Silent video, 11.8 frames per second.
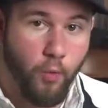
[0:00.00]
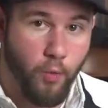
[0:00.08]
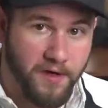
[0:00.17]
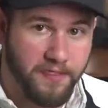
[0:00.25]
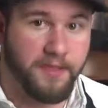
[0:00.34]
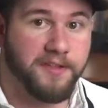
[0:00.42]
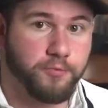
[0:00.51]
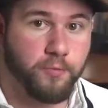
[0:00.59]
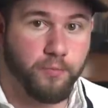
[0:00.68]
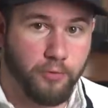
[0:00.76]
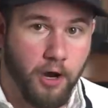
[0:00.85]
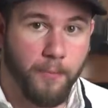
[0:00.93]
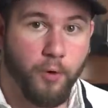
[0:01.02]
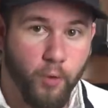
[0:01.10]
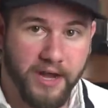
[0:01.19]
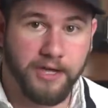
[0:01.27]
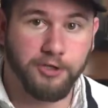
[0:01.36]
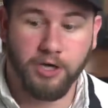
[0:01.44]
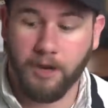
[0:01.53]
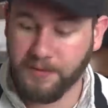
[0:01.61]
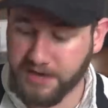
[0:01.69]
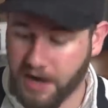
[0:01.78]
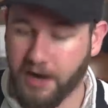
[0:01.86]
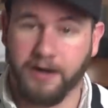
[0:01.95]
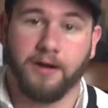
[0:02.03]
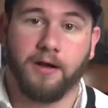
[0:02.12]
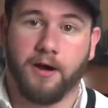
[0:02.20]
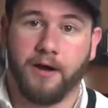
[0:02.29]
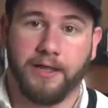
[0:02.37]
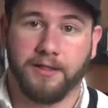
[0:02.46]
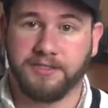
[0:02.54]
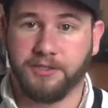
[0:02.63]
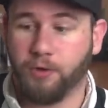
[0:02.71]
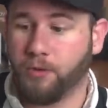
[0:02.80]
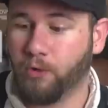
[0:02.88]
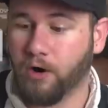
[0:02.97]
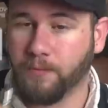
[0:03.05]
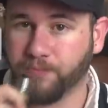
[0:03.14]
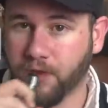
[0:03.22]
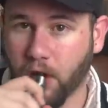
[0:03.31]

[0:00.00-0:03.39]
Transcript: with this proper wicking job done. All right, let's do one more.